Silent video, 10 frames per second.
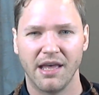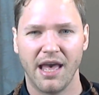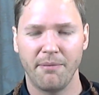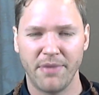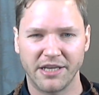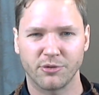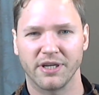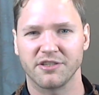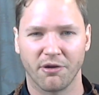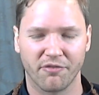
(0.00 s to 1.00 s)
a
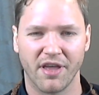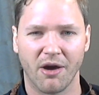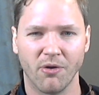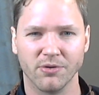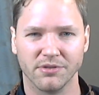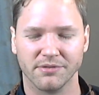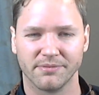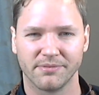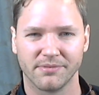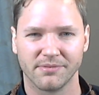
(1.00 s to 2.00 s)
matrix of their own,
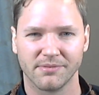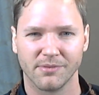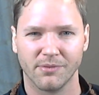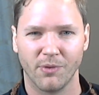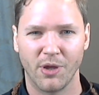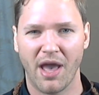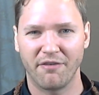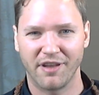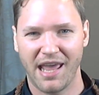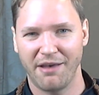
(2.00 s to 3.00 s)
where you
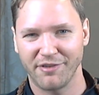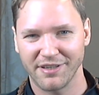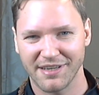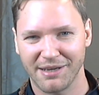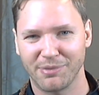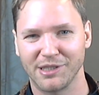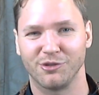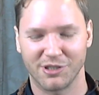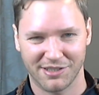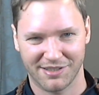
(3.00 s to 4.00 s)
have an avatar, but you're
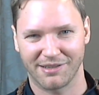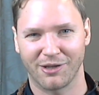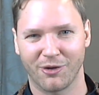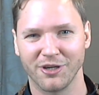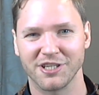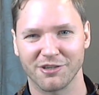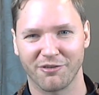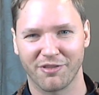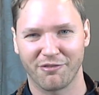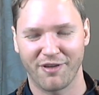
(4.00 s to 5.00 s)
just conscious
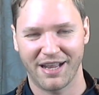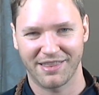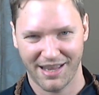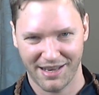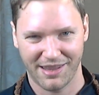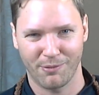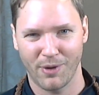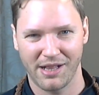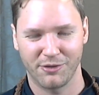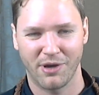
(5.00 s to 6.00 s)
of the fact that,
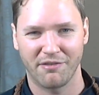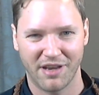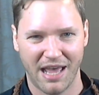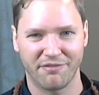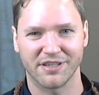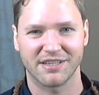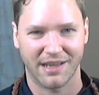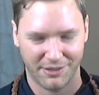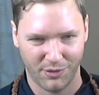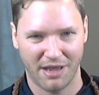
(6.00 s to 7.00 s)
well, you have an avatar
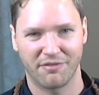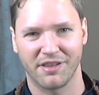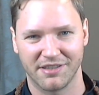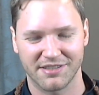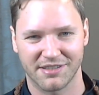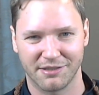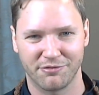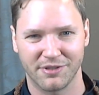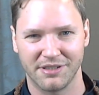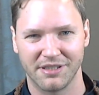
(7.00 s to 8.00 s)
and you're having this
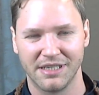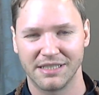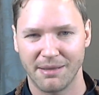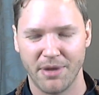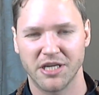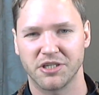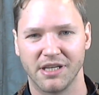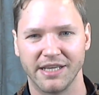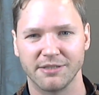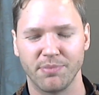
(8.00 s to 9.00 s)
different dimensional
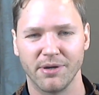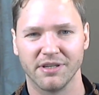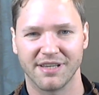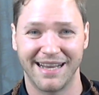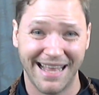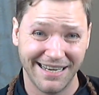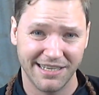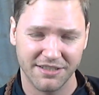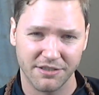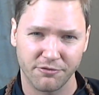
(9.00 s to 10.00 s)
experience, and it
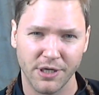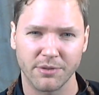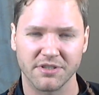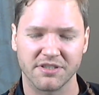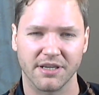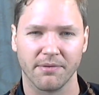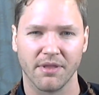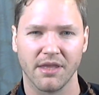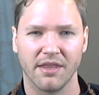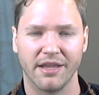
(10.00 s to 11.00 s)
is a frequency
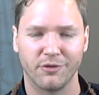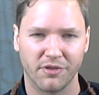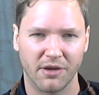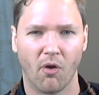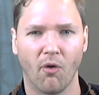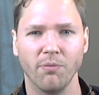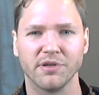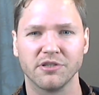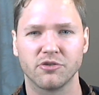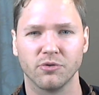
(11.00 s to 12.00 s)
that you're then
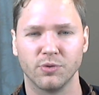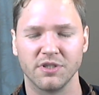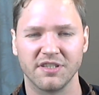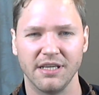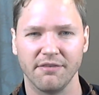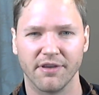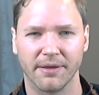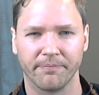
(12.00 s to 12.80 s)
open to receiving,